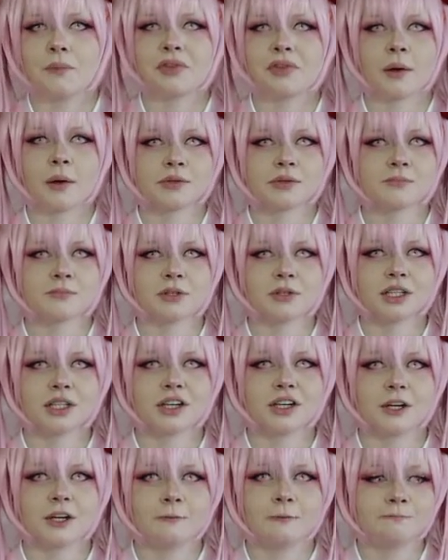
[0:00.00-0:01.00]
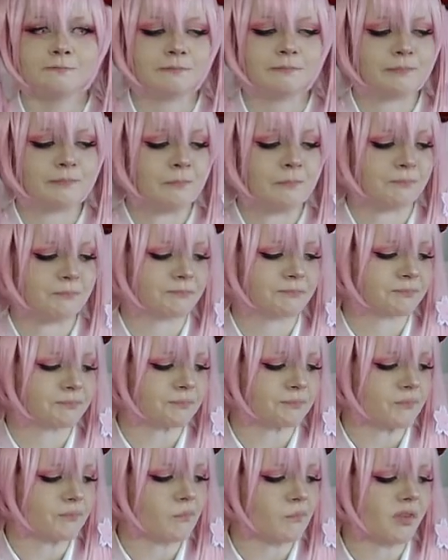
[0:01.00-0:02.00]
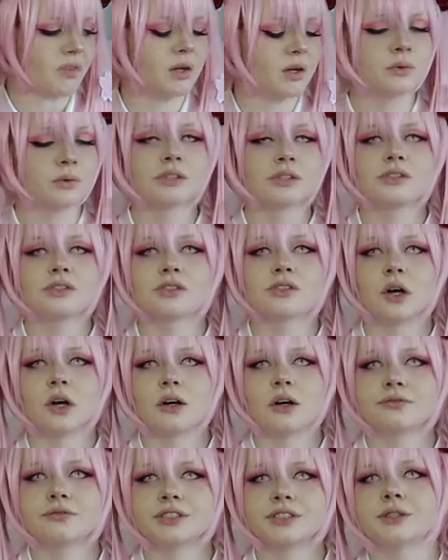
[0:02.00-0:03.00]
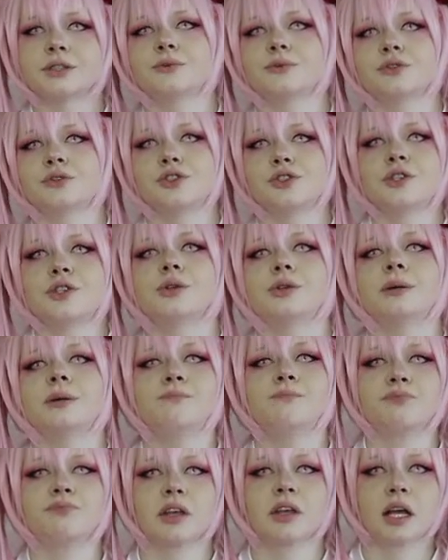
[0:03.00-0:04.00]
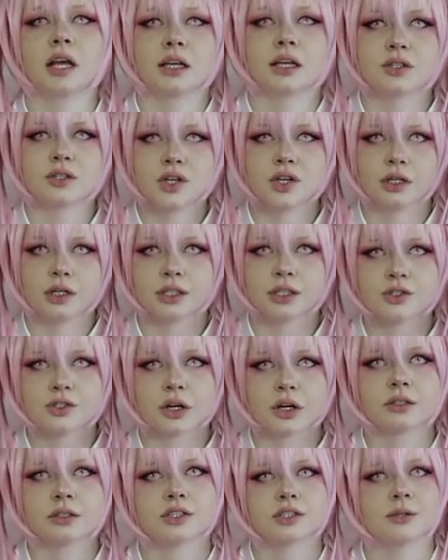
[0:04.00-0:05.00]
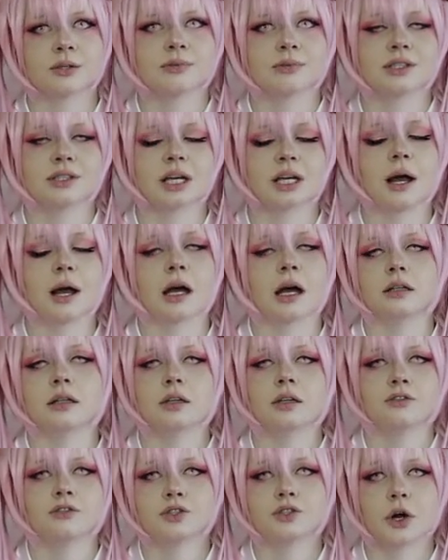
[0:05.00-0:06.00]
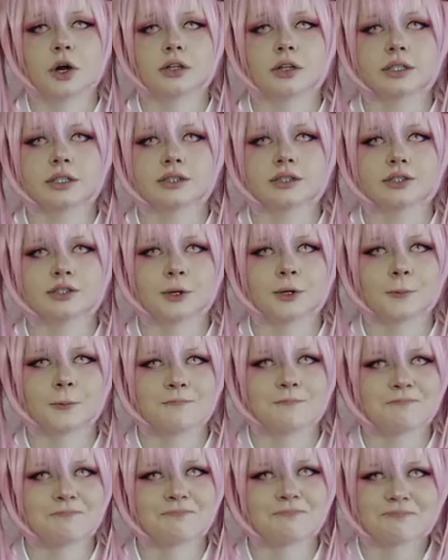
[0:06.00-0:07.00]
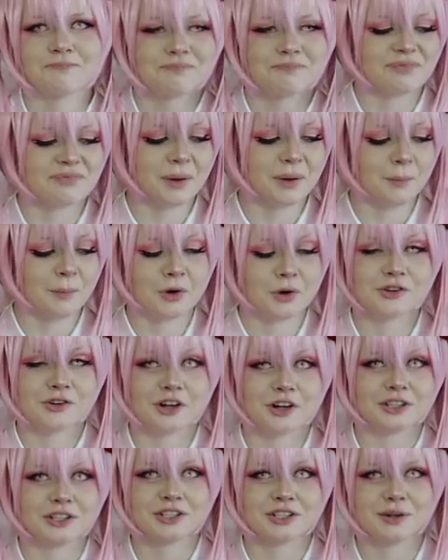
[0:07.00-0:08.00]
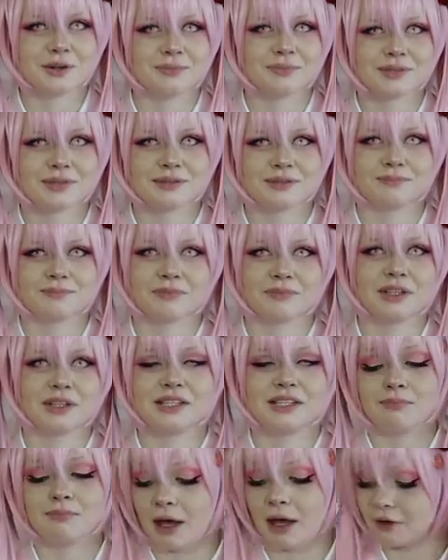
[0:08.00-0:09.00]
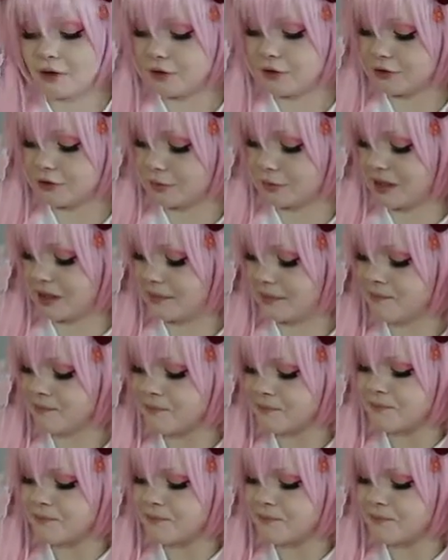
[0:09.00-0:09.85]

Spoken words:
That was pretty good. It was soft, it was chewy, it had a ton of chocolate chips in it. I love chocolate, so more chocolate chips is better for me.